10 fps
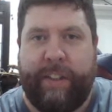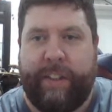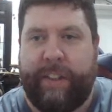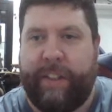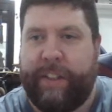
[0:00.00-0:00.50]

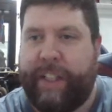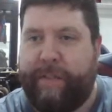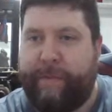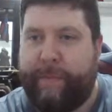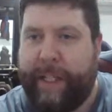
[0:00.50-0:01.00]
don't
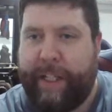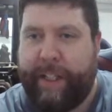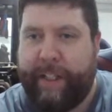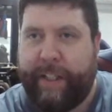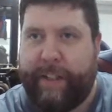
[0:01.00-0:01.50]
have
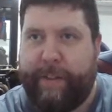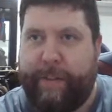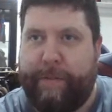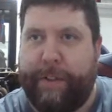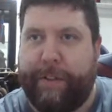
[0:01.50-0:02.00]
many
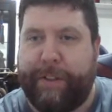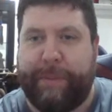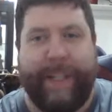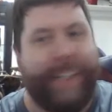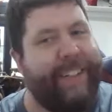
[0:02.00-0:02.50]
viewers,
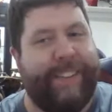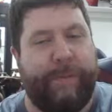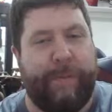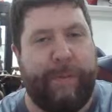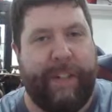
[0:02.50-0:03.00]
but
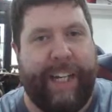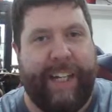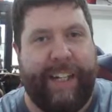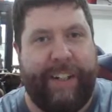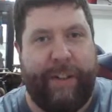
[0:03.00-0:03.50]
I'm
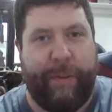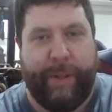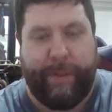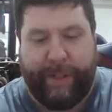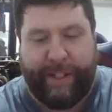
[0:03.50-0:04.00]
glad you
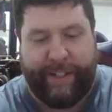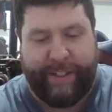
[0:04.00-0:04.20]
are one.